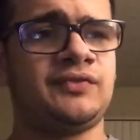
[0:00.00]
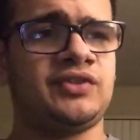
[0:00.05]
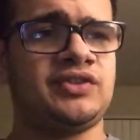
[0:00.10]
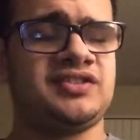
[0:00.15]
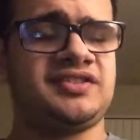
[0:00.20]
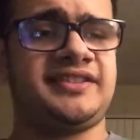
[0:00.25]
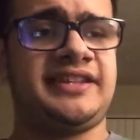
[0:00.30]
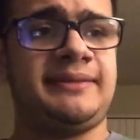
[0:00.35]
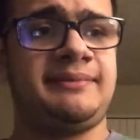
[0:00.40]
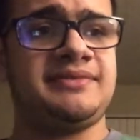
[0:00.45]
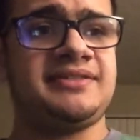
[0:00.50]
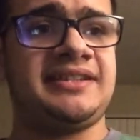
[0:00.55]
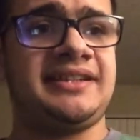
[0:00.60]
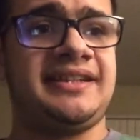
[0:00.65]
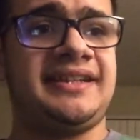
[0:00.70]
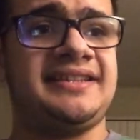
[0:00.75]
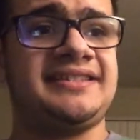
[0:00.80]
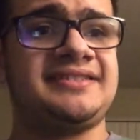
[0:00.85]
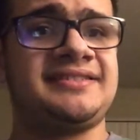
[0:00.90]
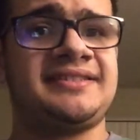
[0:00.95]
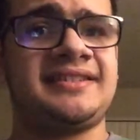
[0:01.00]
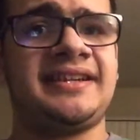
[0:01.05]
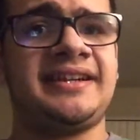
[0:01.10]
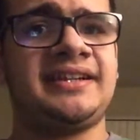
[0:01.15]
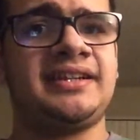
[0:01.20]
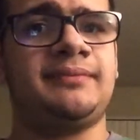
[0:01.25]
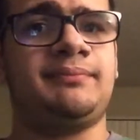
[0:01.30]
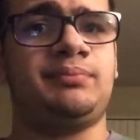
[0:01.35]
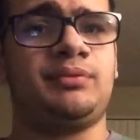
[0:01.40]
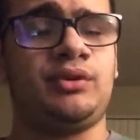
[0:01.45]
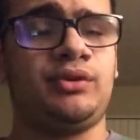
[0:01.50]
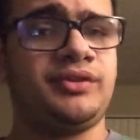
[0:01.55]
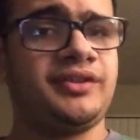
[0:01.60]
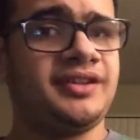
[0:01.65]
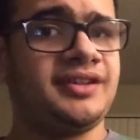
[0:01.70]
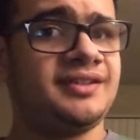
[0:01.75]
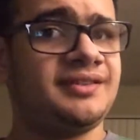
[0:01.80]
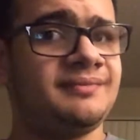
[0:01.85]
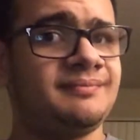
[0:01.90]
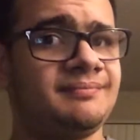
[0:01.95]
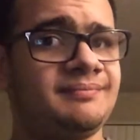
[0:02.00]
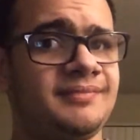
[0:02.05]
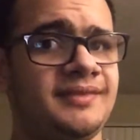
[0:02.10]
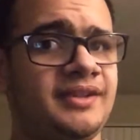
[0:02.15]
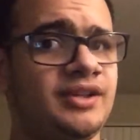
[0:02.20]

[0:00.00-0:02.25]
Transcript: first game is that it's kind of broken.